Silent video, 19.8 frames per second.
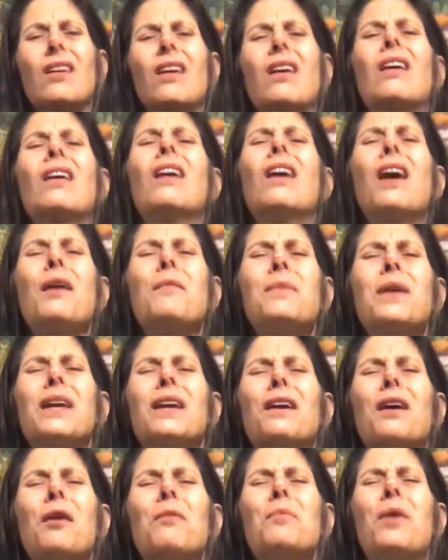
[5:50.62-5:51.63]
Oh, I
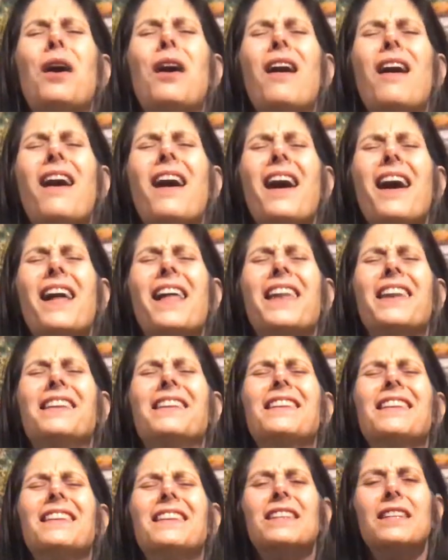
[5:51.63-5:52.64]
mean, come on.
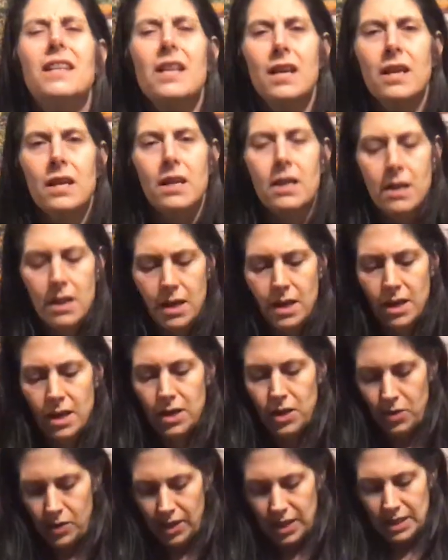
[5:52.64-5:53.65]

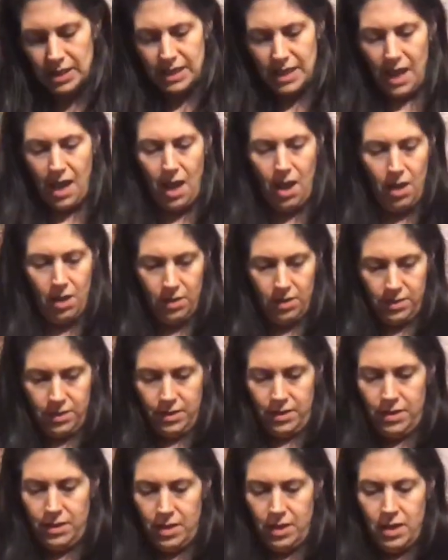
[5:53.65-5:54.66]
You can tell.
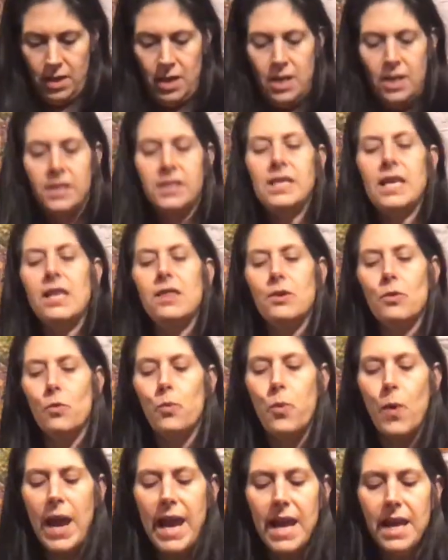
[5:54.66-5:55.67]
See, the
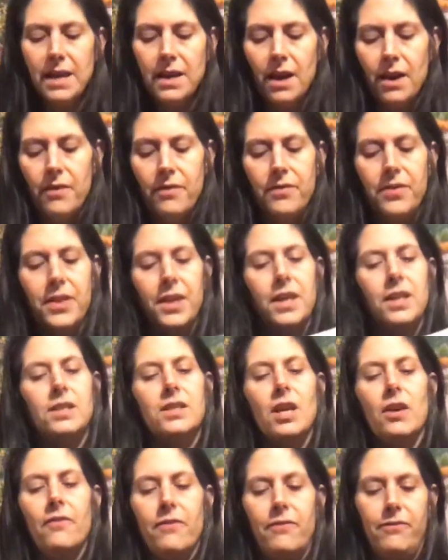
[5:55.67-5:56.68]
weight of the
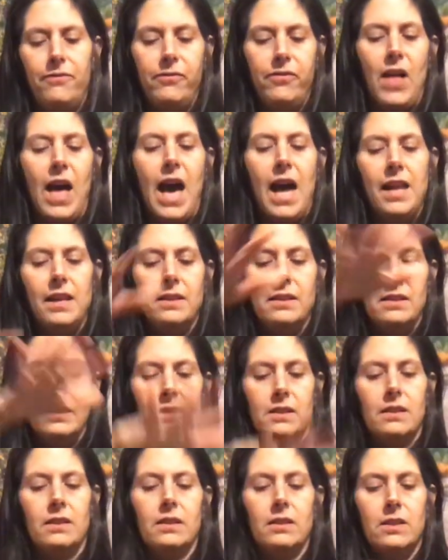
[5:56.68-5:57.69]
flat
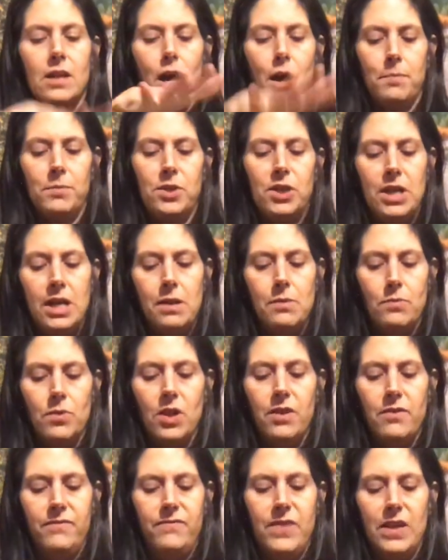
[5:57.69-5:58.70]
top sheet
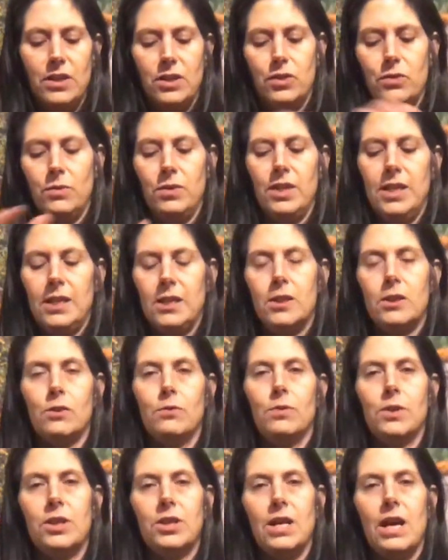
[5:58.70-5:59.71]
will eventually
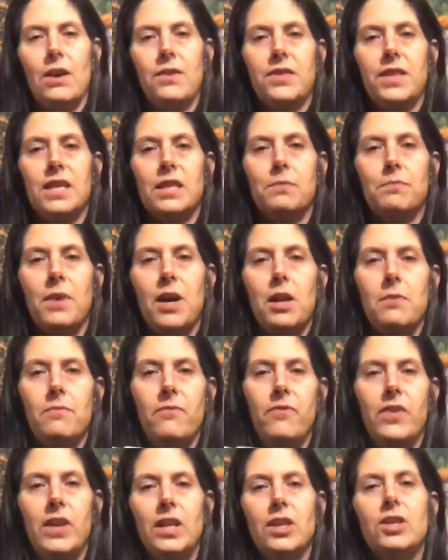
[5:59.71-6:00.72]
squish out this
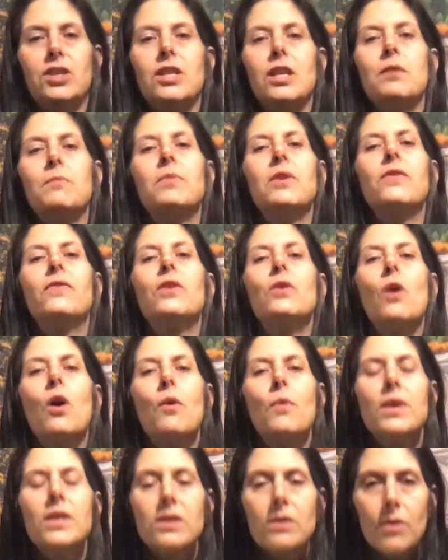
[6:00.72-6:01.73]
bottom fitted sheet, but if you
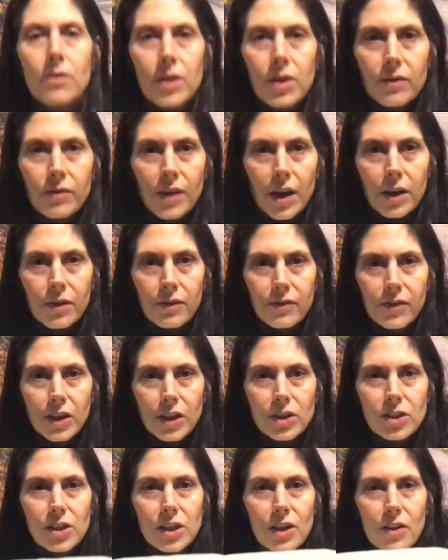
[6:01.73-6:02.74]
always know that you've got your
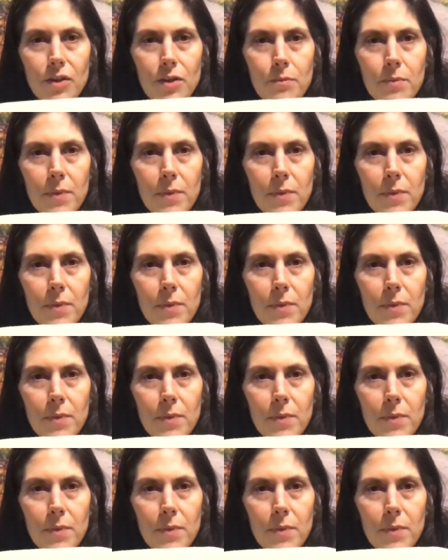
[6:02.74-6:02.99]
fitted sheet on